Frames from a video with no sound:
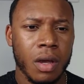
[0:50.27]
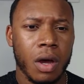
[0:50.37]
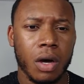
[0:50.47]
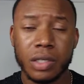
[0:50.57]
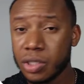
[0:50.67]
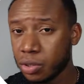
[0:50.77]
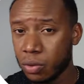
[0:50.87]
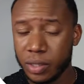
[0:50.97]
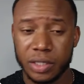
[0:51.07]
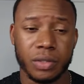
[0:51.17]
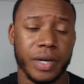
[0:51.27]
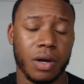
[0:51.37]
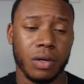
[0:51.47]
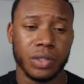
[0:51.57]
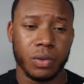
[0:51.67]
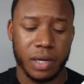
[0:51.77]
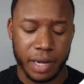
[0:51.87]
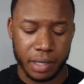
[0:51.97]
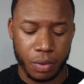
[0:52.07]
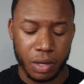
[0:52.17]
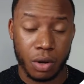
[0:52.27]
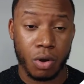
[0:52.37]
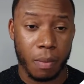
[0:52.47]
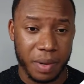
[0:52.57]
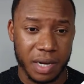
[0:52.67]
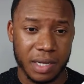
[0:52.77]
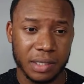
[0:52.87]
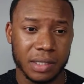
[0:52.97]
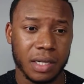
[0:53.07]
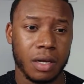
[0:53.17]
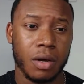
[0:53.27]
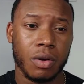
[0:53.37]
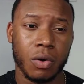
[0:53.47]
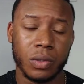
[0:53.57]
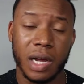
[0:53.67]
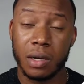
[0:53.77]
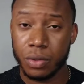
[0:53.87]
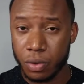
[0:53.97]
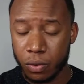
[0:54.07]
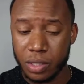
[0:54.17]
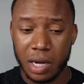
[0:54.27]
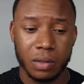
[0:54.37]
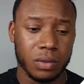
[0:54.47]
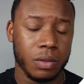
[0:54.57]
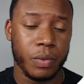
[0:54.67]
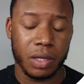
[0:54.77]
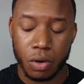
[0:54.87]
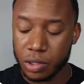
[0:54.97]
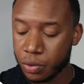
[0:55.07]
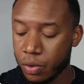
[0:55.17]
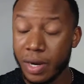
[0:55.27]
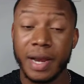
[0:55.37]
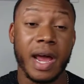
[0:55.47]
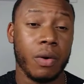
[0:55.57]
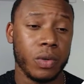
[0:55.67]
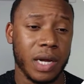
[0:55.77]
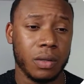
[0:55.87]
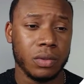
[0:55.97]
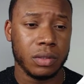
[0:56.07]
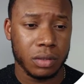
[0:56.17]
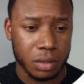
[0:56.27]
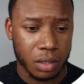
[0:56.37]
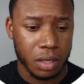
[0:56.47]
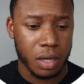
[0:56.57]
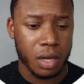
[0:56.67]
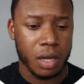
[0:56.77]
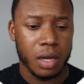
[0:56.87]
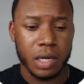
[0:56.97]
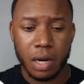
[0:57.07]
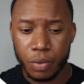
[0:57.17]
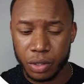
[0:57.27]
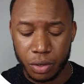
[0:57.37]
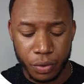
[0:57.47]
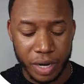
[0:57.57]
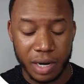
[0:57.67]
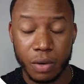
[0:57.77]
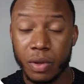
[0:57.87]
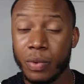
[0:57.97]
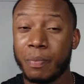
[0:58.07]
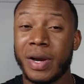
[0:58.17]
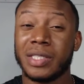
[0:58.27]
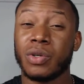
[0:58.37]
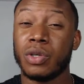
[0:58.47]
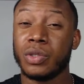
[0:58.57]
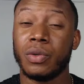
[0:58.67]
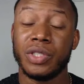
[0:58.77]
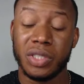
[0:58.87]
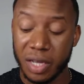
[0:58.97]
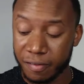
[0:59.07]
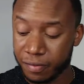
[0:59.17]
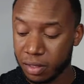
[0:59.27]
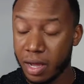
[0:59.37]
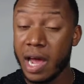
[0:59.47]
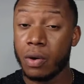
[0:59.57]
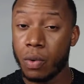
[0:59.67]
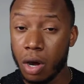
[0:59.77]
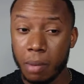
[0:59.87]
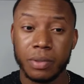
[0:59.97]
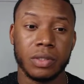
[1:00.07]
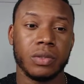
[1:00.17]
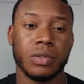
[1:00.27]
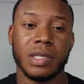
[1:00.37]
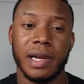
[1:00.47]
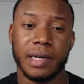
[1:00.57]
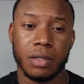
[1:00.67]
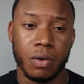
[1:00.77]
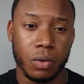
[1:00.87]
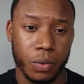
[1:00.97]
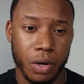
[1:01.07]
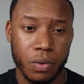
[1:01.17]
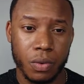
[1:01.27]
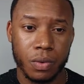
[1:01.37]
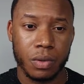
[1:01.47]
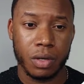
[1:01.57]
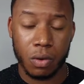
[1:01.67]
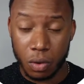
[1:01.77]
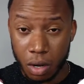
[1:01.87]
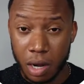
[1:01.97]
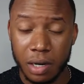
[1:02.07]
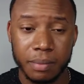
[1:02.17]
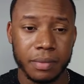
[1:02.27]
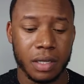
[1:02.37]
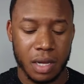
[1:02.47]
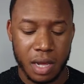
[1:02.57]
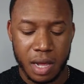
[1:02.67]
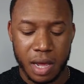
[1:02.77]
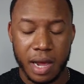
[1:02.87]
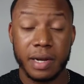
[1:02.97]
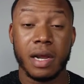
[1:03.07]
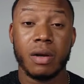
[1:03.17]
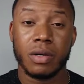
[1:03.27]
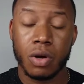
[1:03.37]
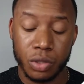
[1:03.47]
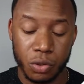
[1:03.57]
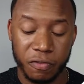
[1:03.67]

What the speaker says: Others know this trick also, like they will copy this, go down, you go down with control and arrow down. Then it will go in and then we will press Ctrl Shift arrow up to select the whole row, the whole column, and then Ctrl